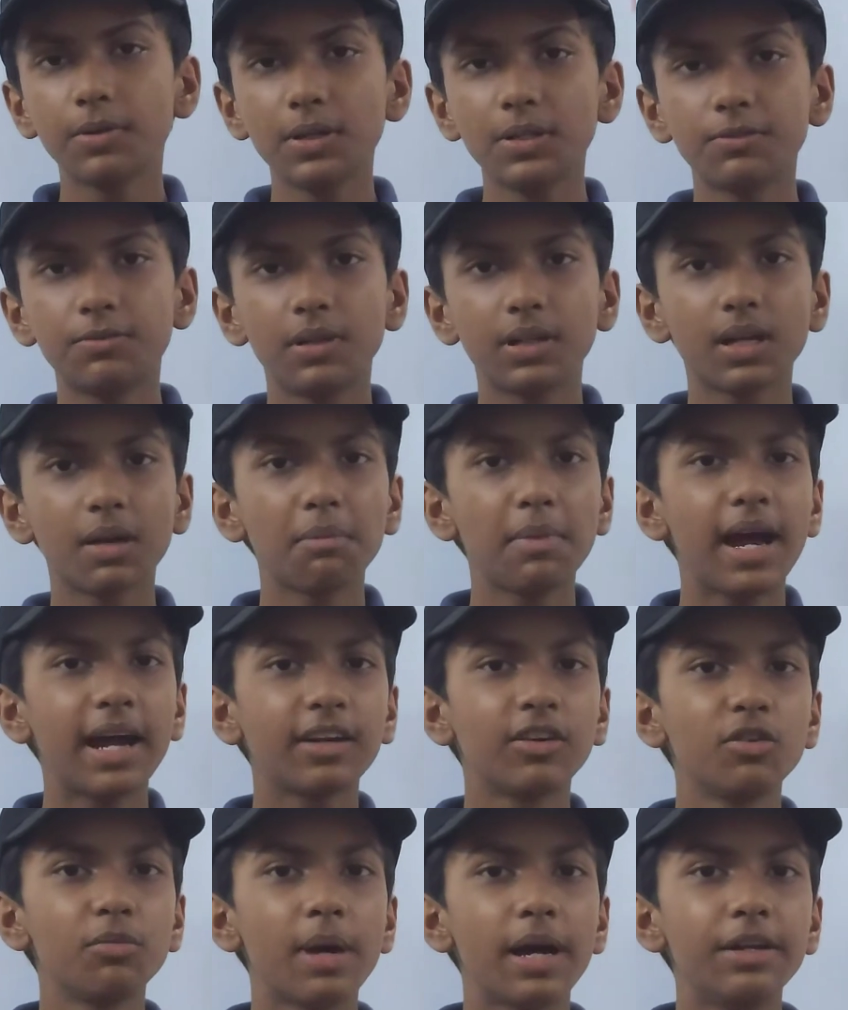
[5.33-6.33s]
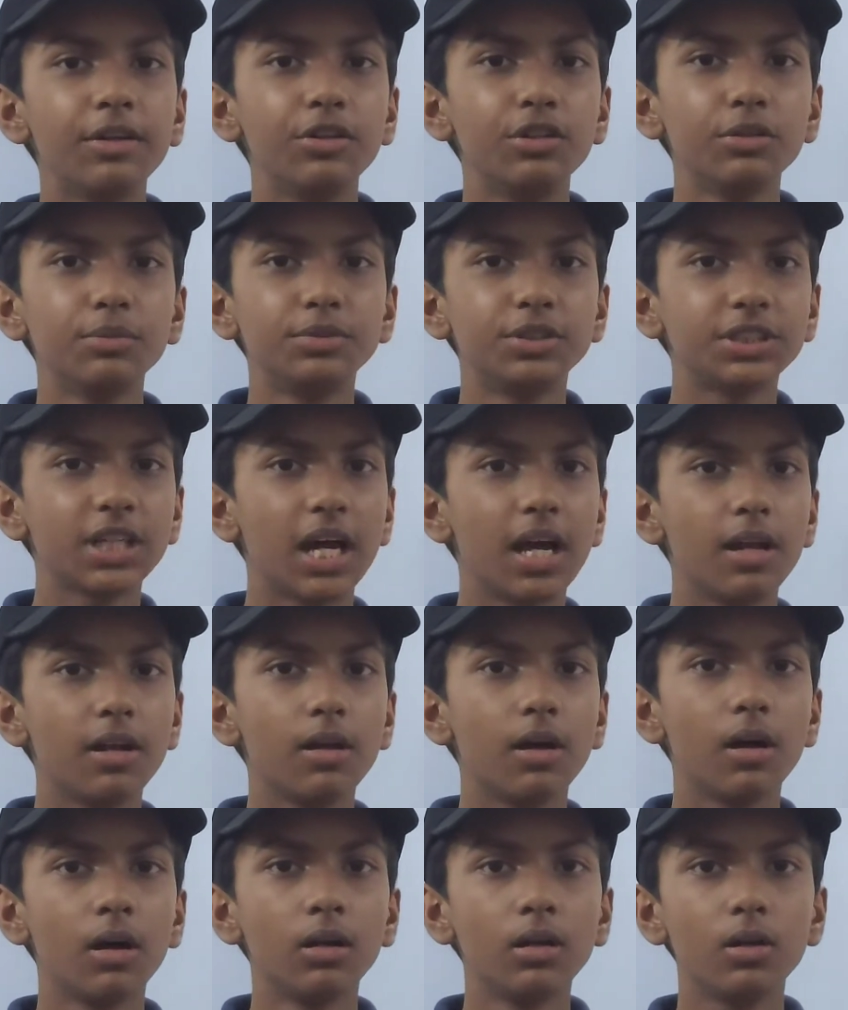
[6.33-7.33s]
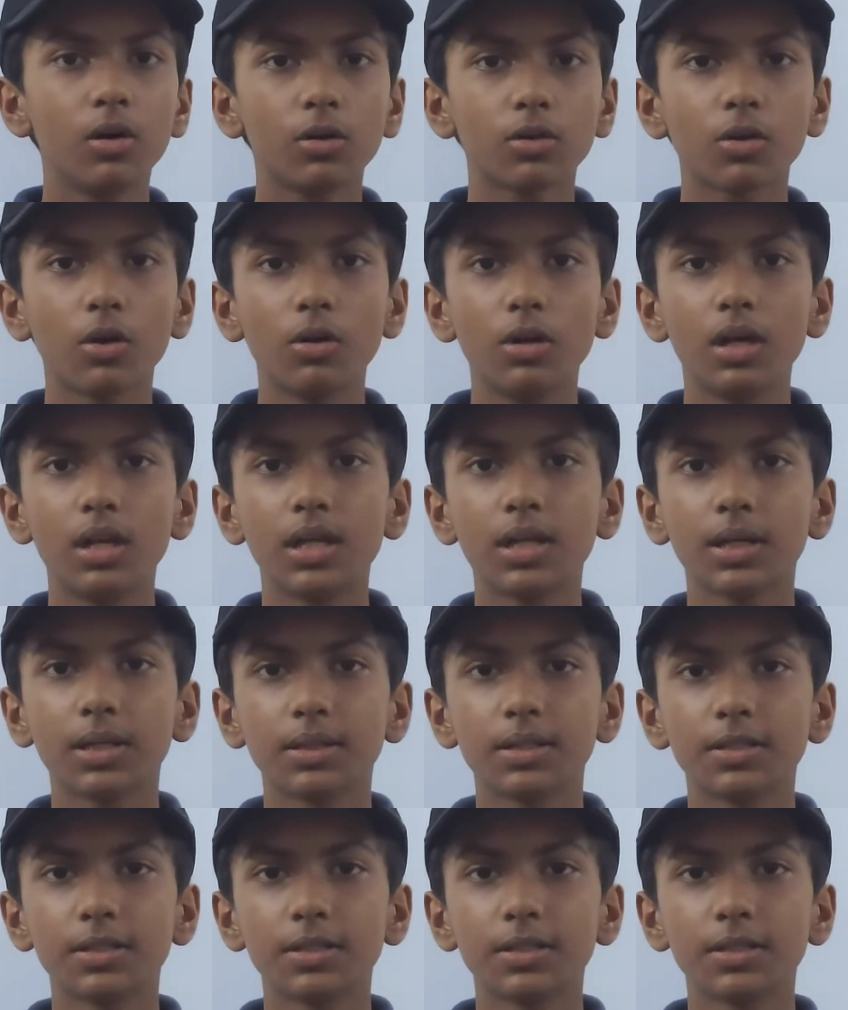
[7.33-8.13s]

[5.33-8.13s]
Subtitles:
Friends, welcome back to my YouTube channel, Unlock Your Learning.